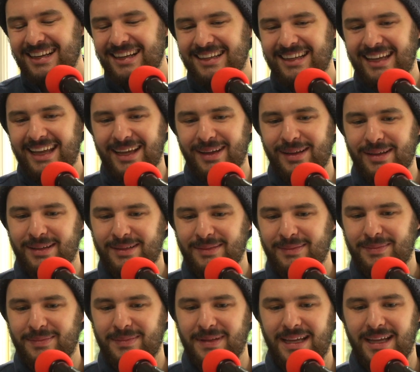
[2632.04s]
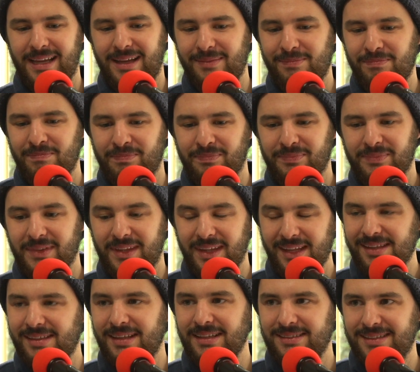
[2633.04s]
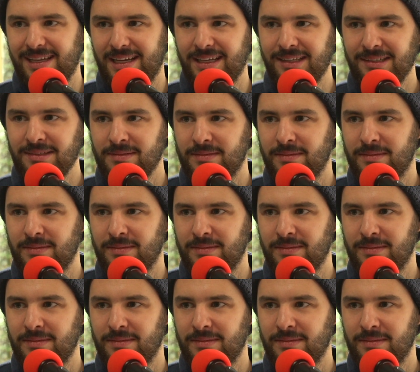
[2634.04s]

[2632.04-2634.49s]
Yeah. No, thanks, Keegan.